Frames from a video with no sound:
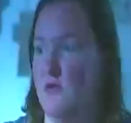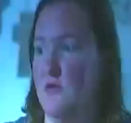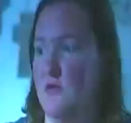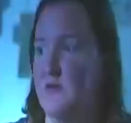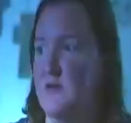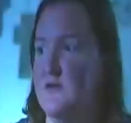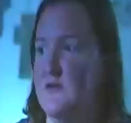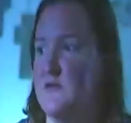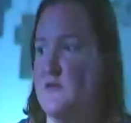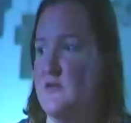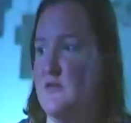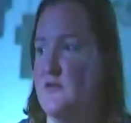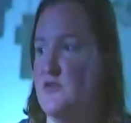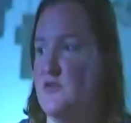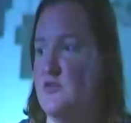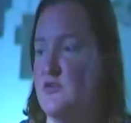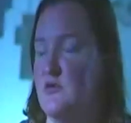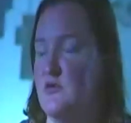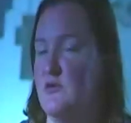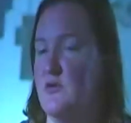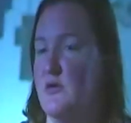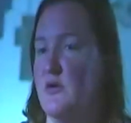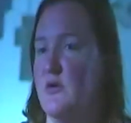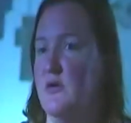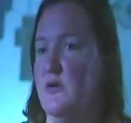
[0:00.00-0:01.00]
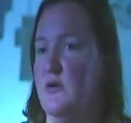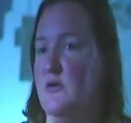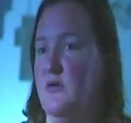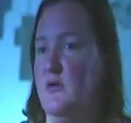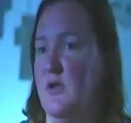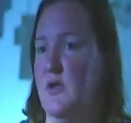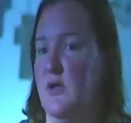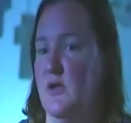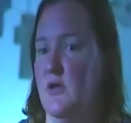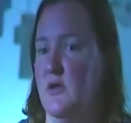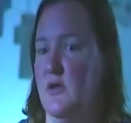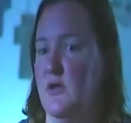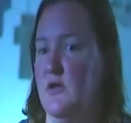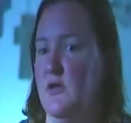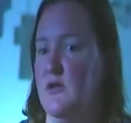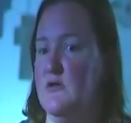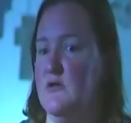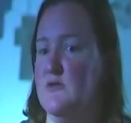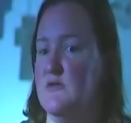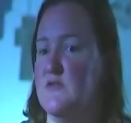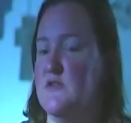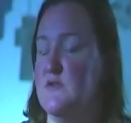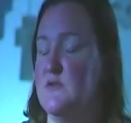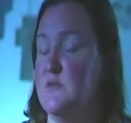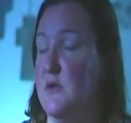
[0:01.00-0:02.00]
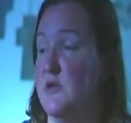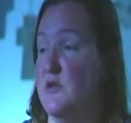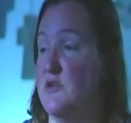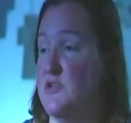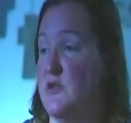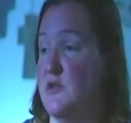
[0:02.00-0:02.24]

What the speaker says: told us that the stroke had hit his speech